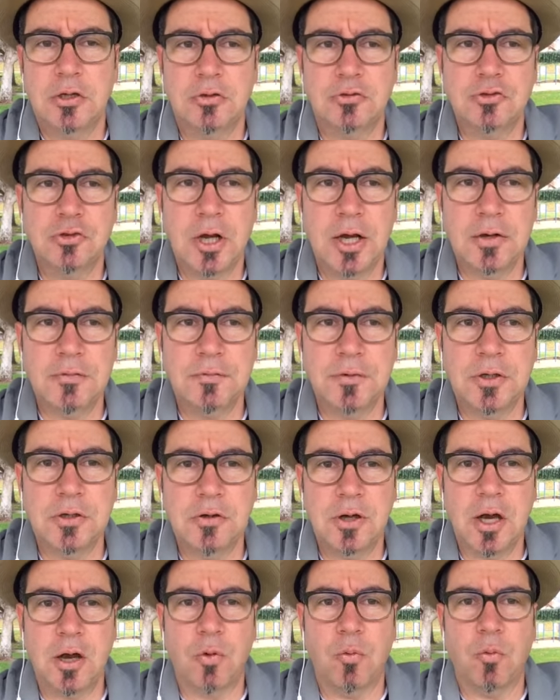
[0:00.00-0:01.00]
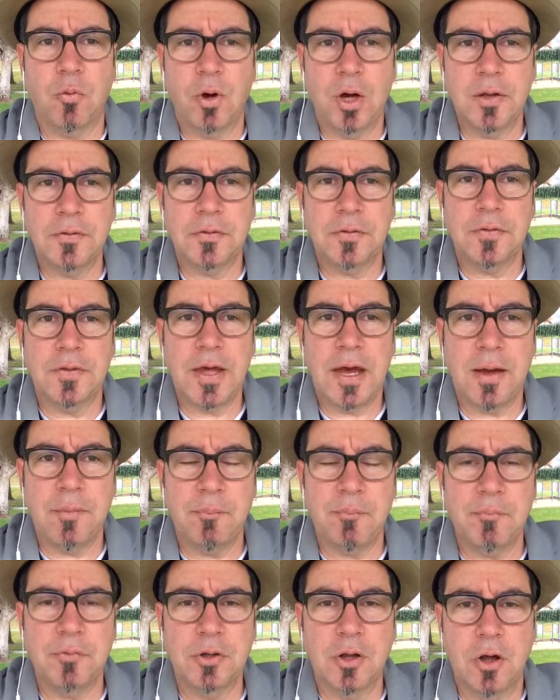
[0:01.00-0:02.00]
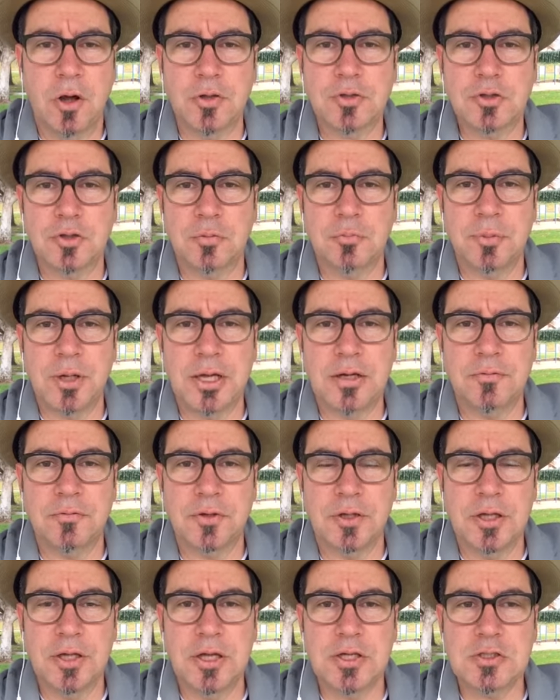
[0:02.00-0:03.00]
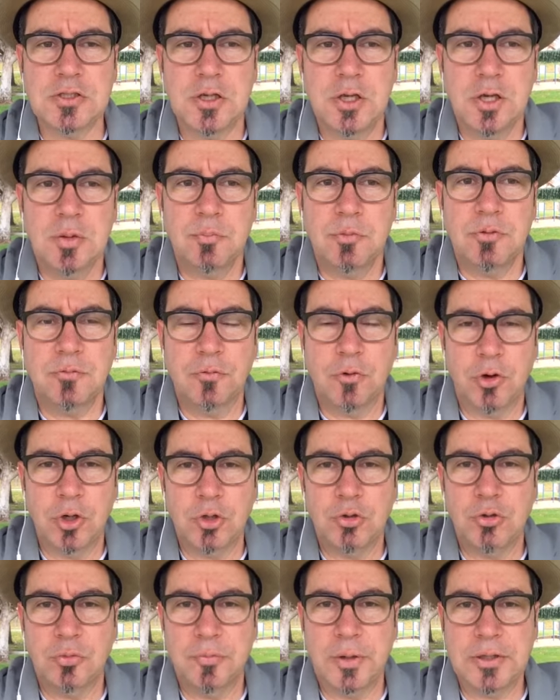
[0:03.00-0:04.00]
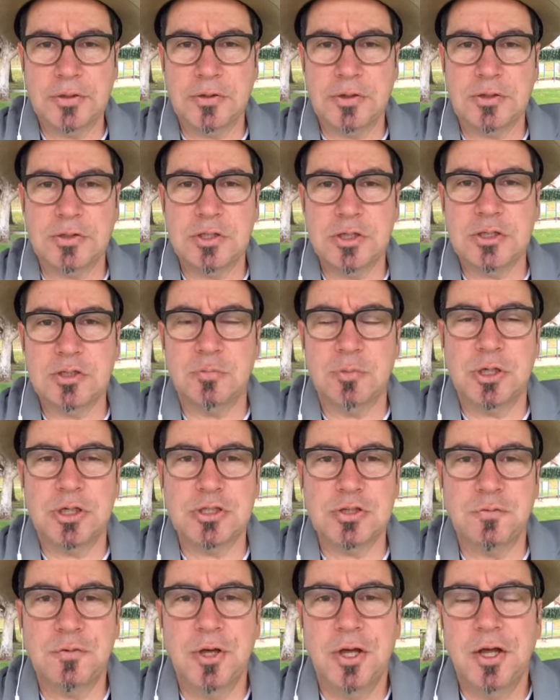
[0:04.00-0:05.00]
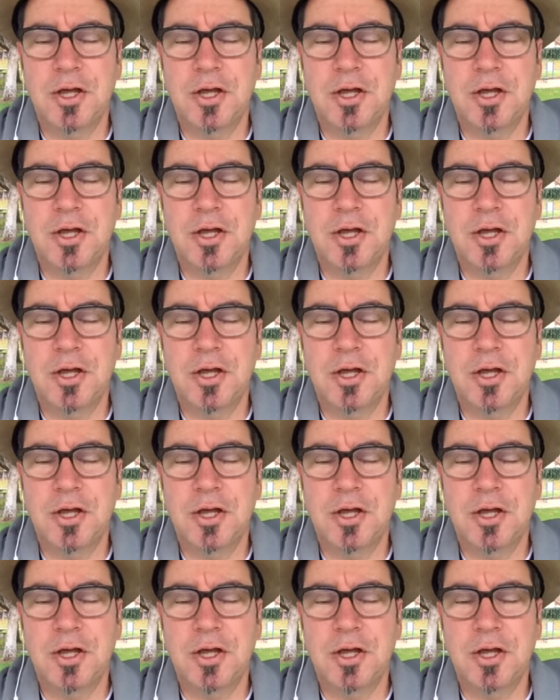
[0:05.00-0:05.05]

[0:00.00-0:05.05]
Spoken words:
Try to figure out what that long-term benefit is before you make the decision, because if